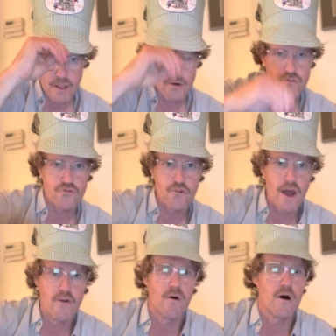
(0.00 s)
here's
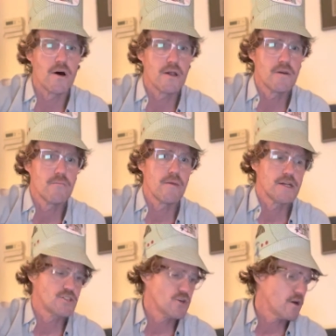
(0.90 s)
Drive On
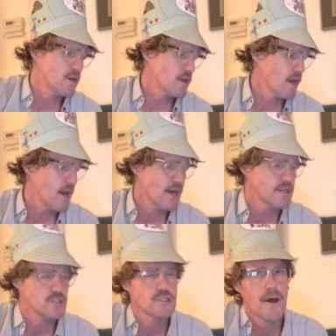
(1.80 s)
by Johnny
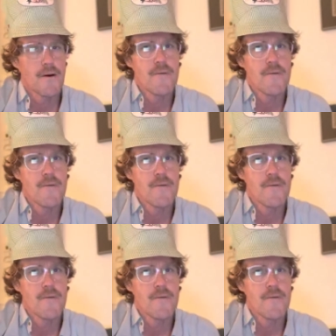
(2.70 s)
Cash.